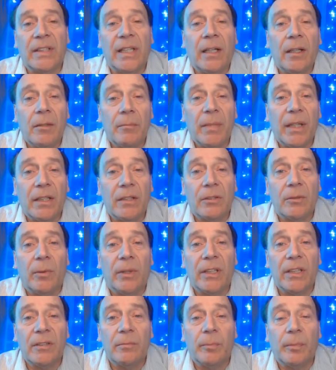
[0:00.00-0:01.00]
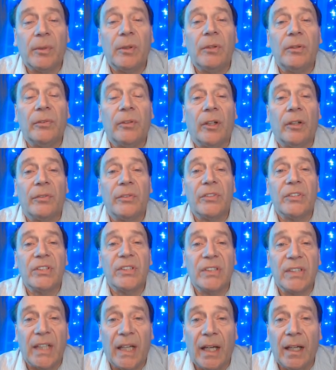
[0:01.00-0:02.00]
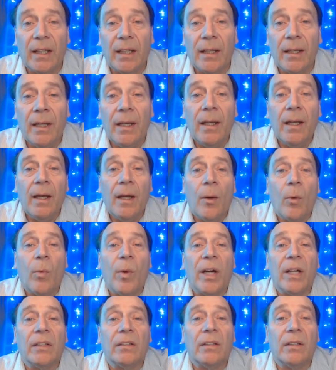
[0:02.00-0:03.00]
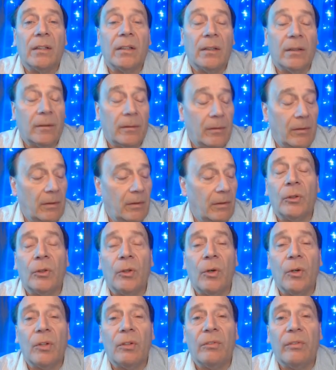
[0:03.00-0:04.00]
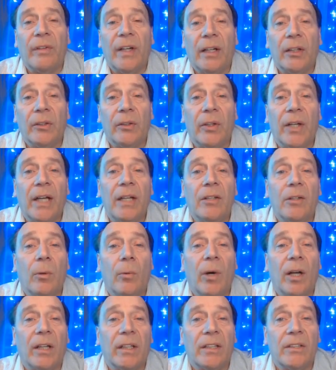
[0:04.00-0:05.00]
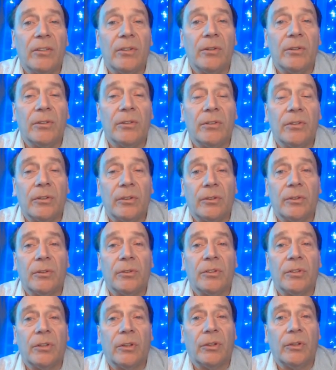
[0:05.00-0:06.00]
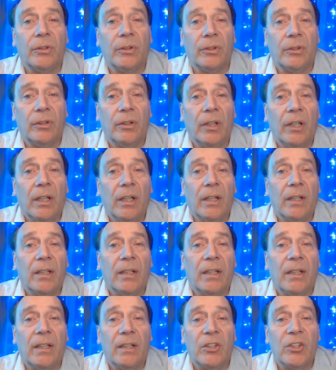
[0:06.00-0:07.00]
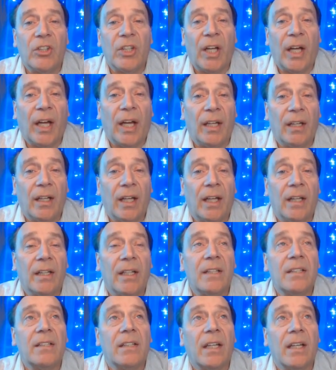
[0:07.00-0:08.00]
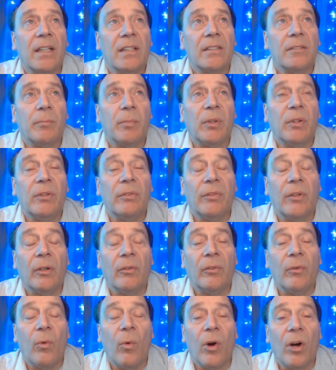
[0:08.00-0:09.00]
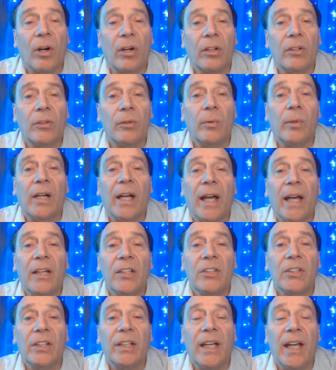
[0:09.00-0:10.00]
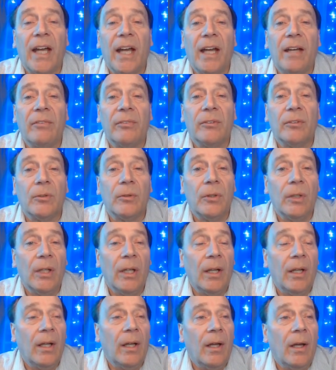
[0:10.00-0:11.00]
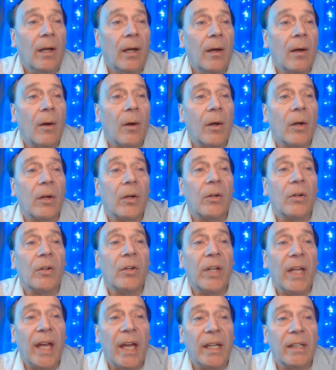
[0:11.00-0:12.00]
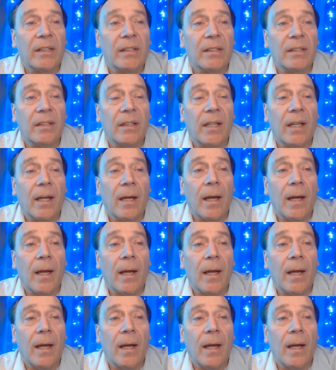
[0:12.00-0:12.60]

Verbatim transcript: the second biggest one is proof of stake, where the token value in your wallet is used to secure the chain. In this case, proof of work, you will actually have to create